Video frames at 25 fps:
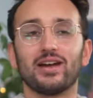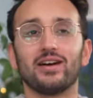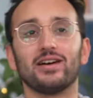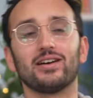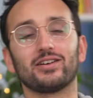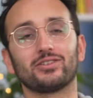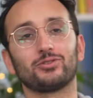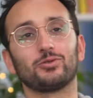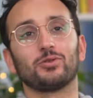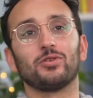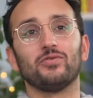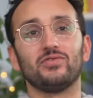
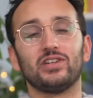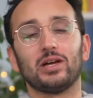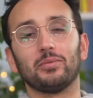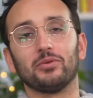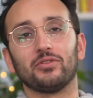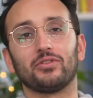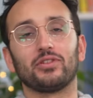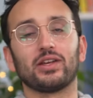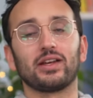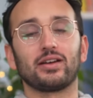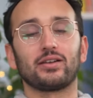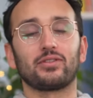a sort of
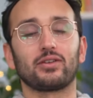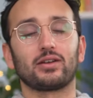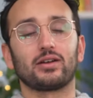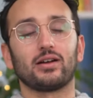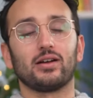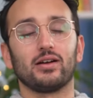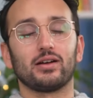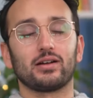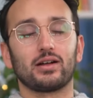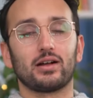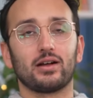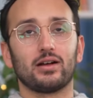double think
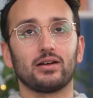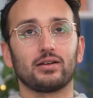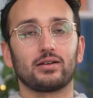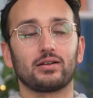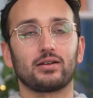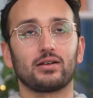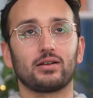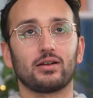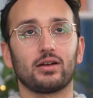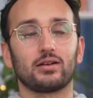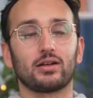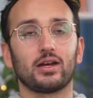kind
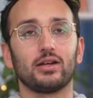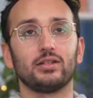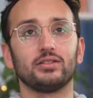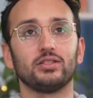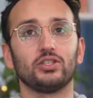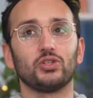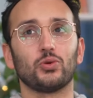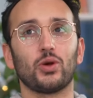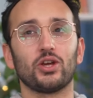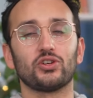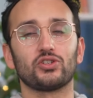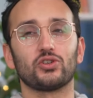of
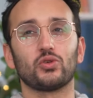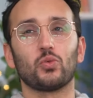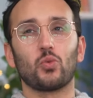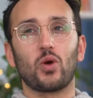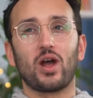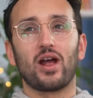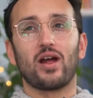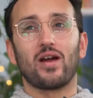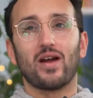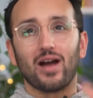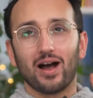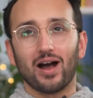situation
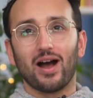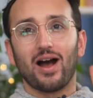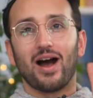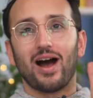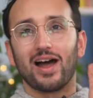where